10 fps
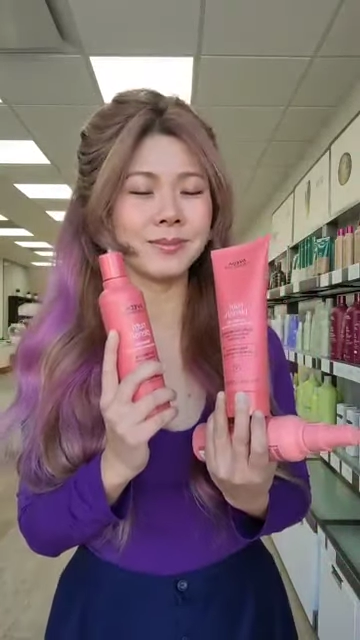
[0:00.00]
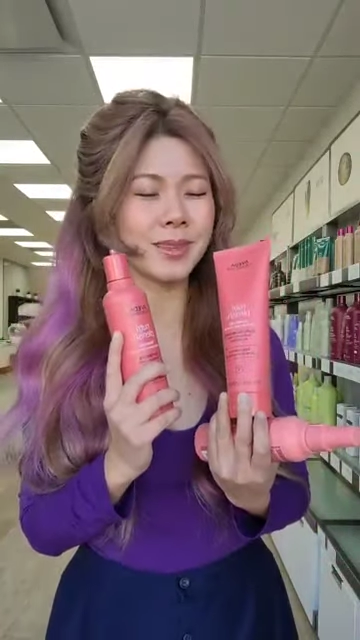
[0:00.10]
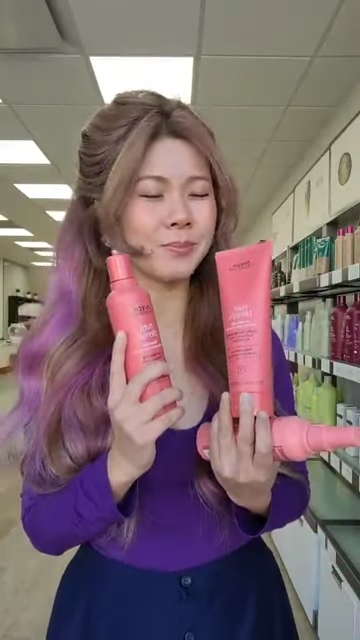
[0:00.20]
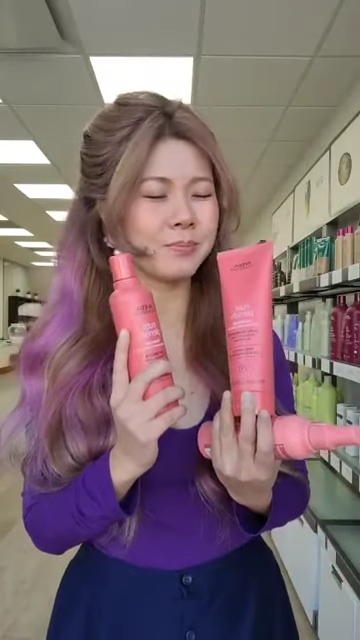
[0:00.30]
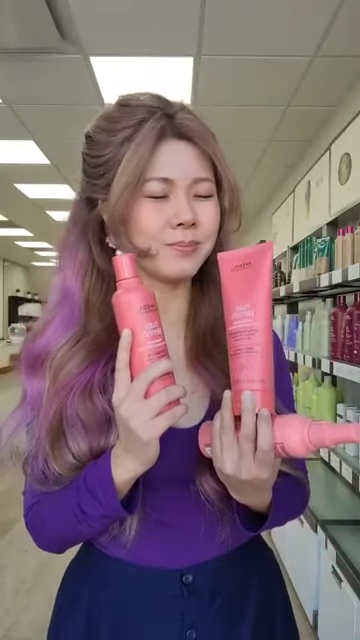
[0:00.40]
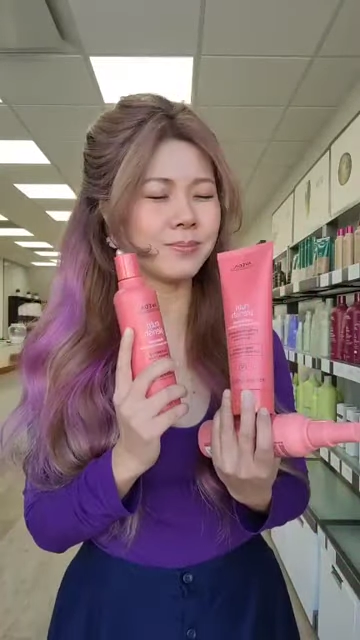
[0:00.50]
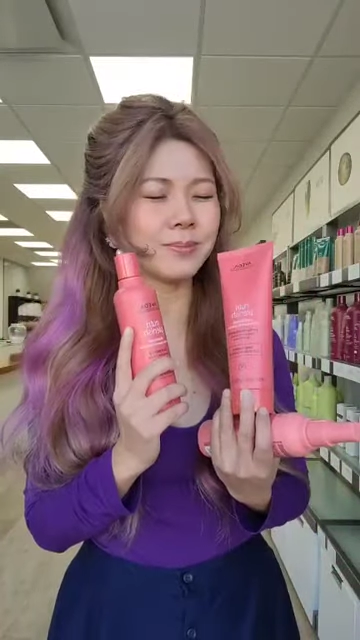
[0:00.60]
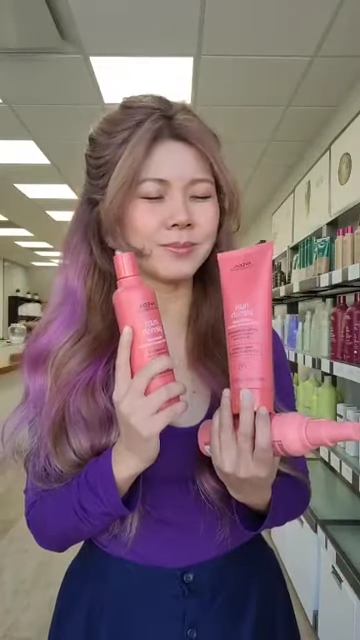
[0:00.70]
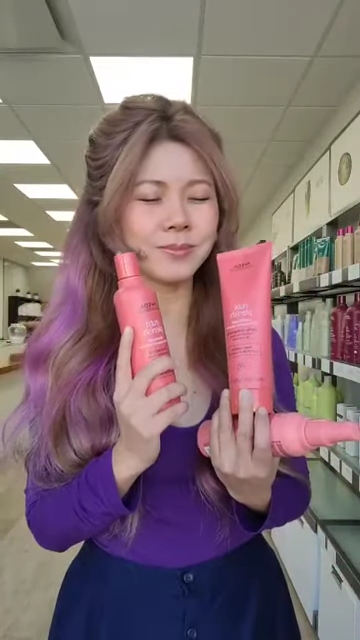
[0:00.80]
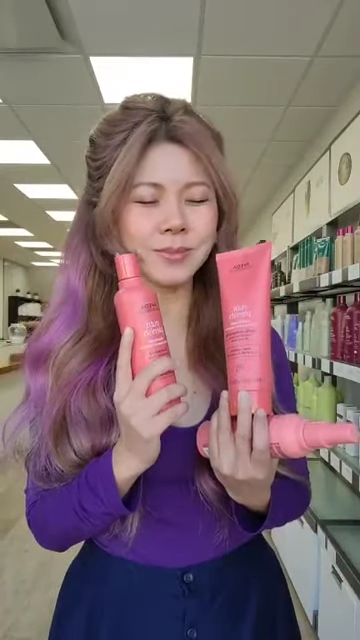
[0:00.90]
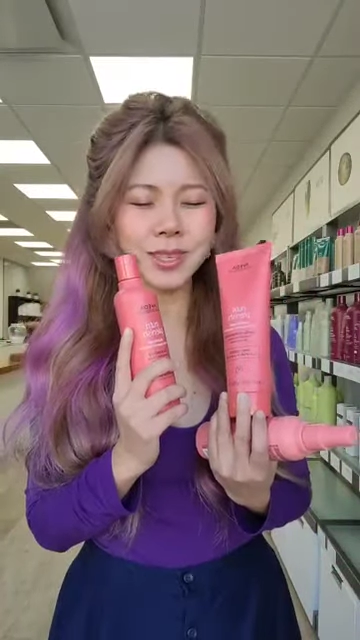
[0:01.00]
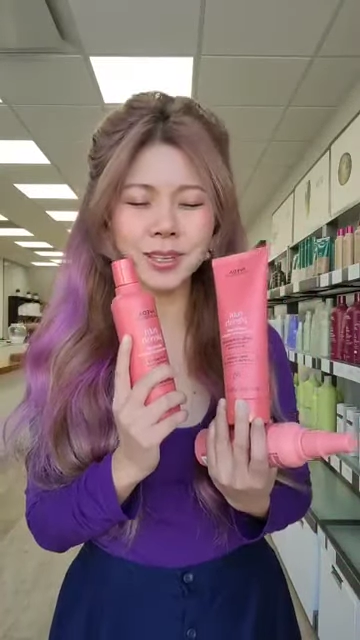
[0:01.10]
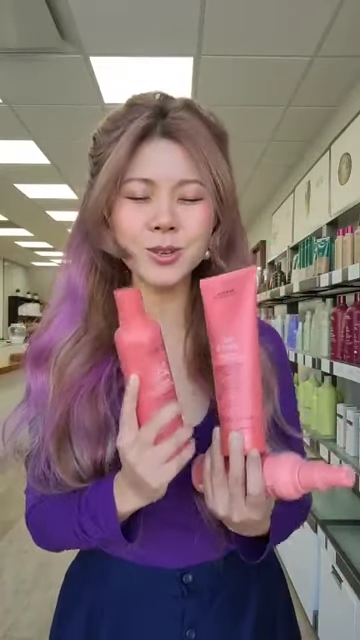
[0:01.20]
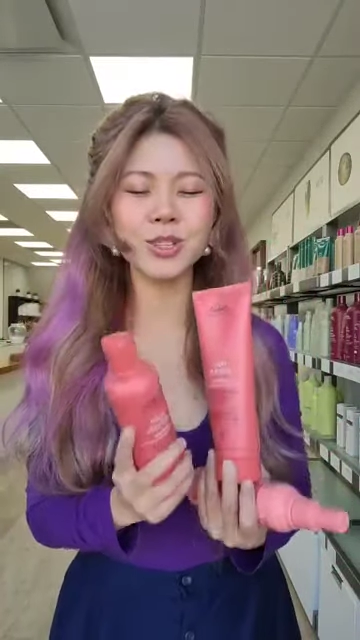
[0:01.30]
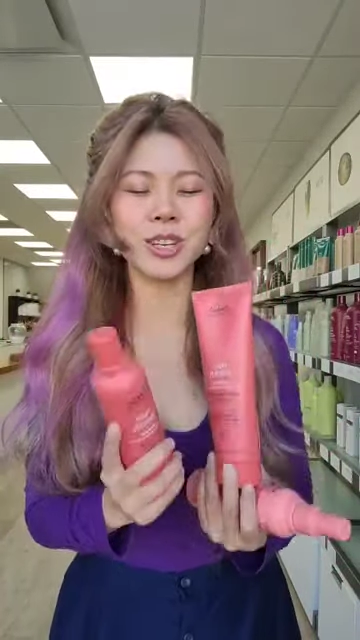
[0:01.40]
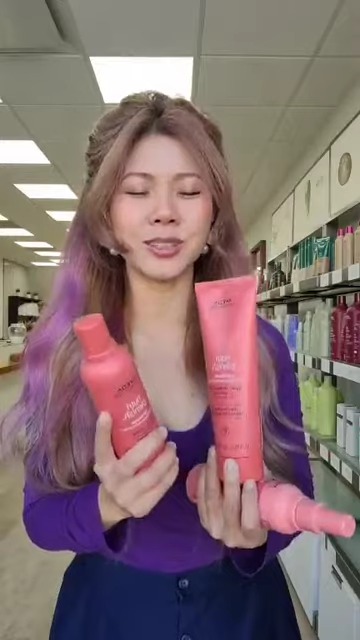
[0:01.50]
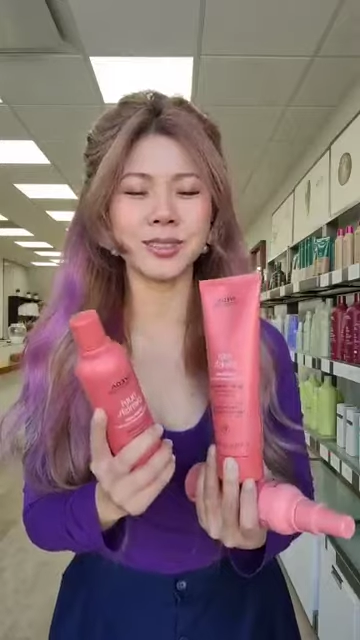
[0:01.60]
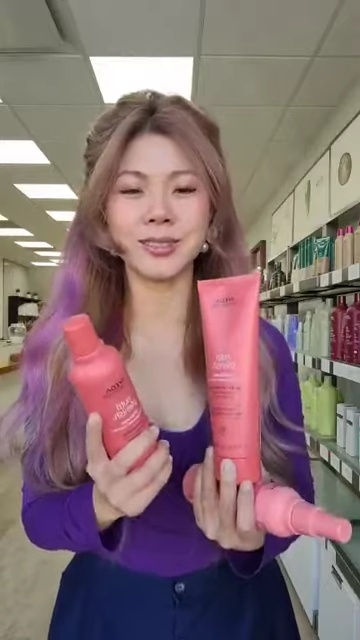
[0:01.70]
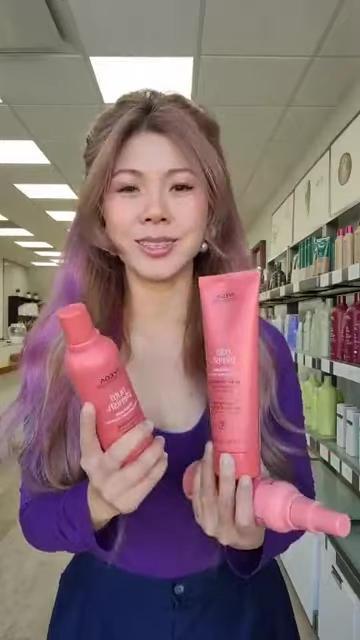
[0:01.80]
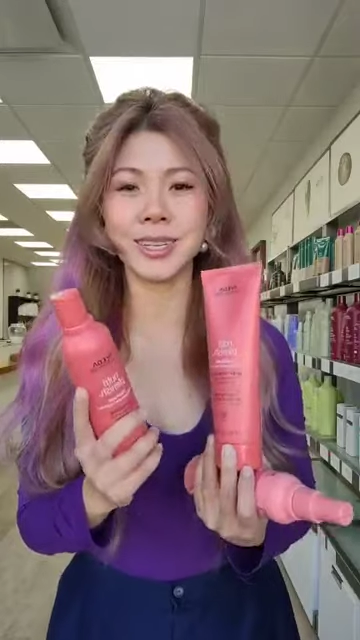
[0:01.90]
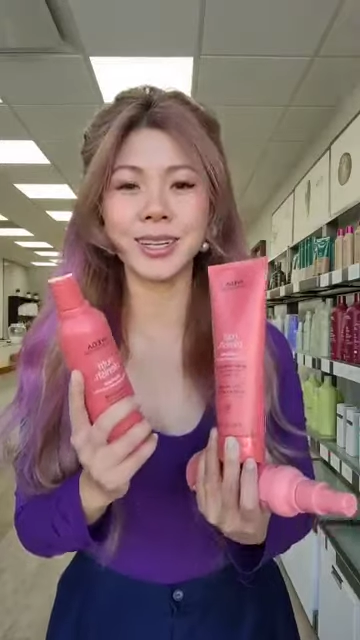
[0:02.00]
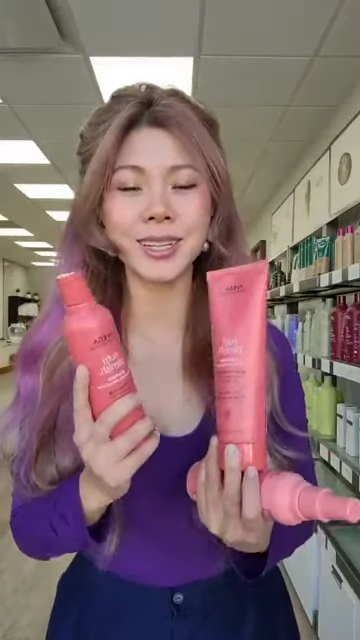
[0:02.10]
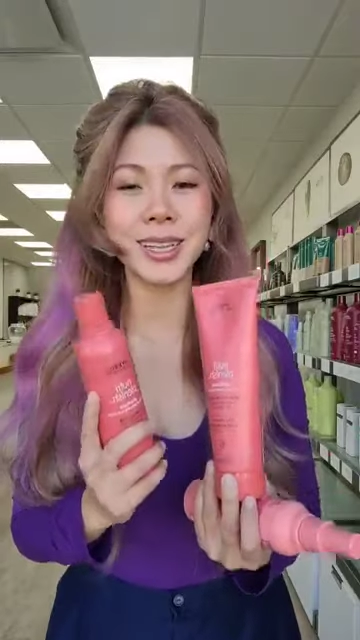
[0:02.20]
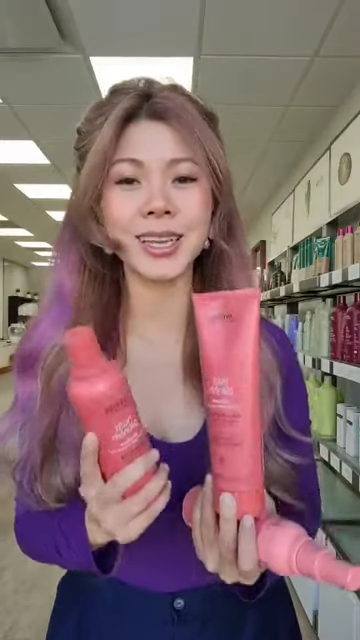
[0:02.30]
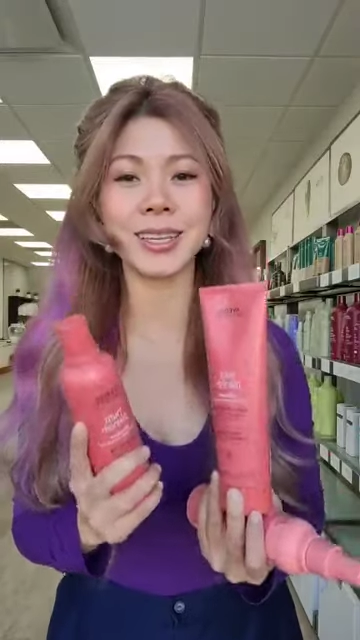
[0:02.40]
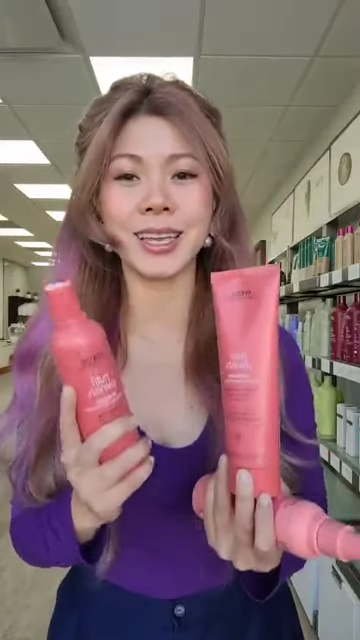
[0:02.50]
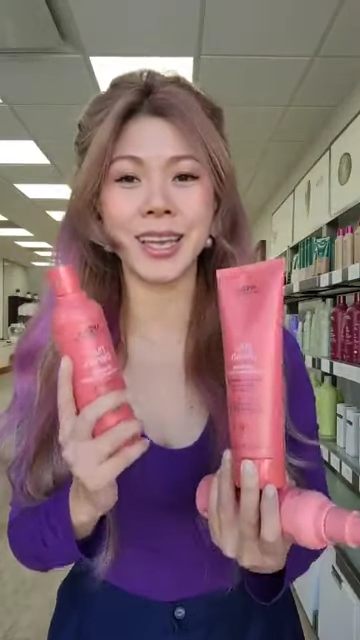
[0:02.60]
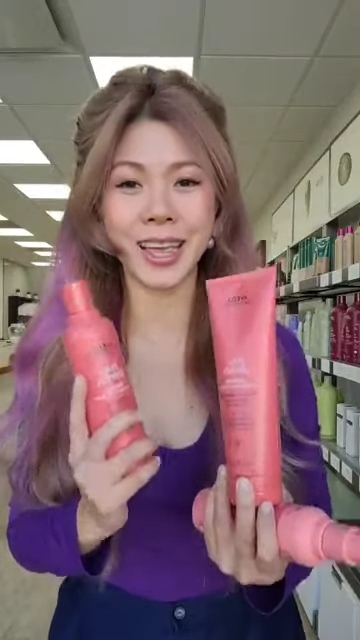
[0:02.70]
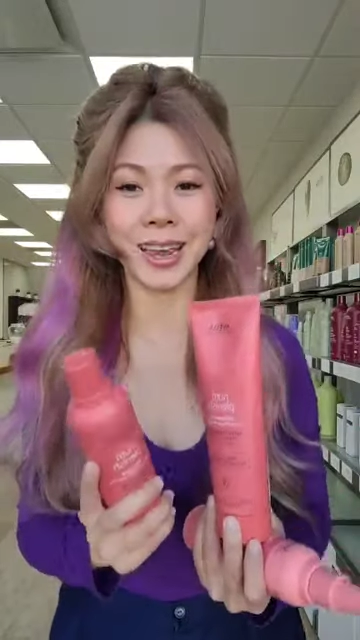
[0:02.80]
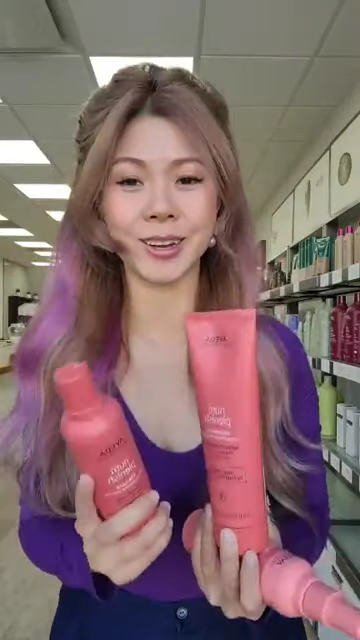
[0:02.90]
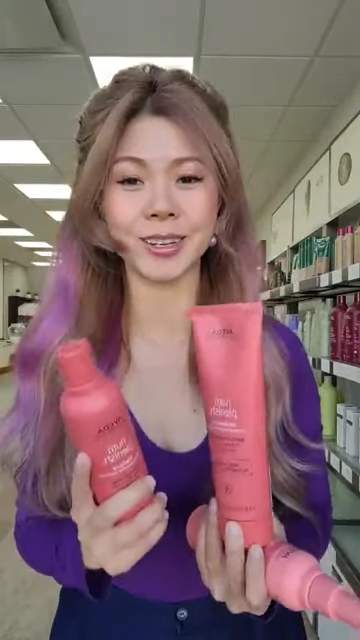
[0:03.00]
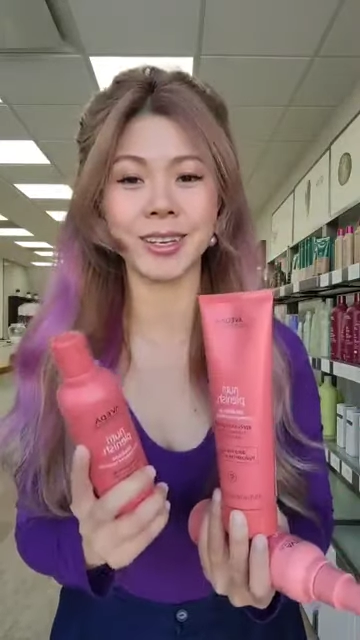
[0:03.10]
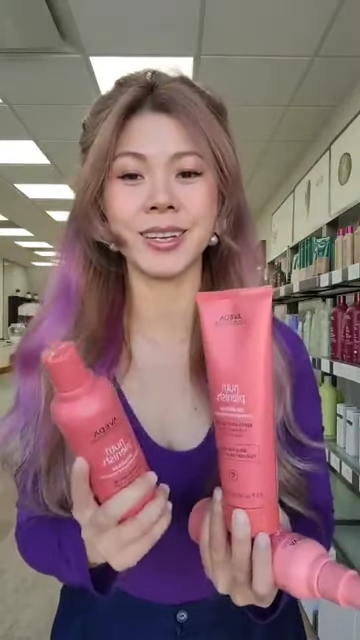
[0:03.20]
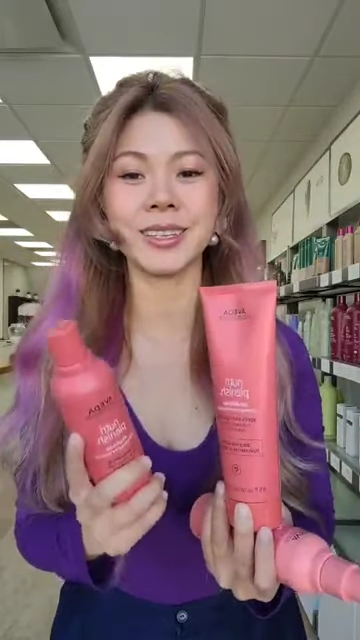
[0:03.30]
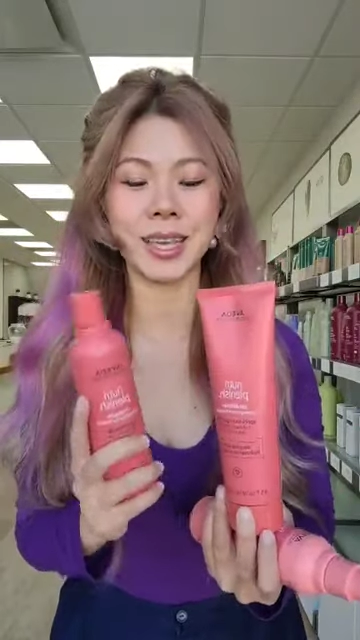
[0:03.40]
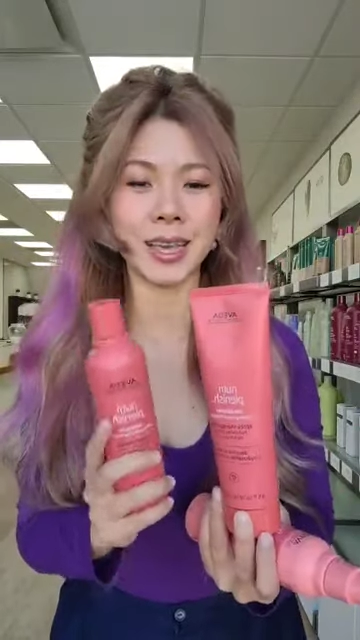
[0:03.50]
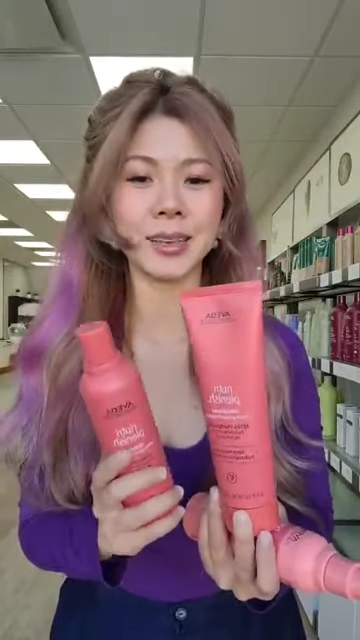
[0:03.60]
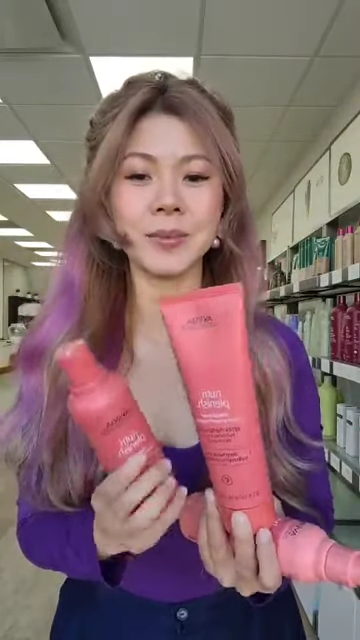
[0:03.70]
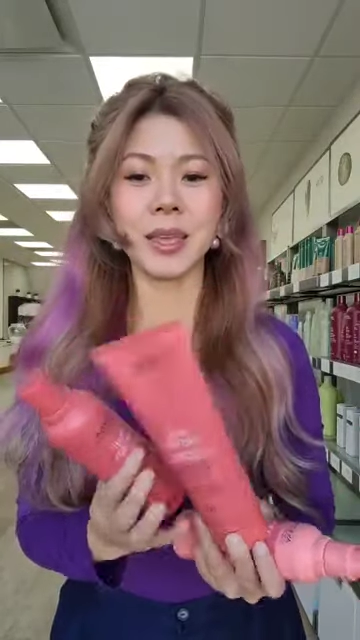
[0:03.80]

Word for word: the solution to clean hair, okay?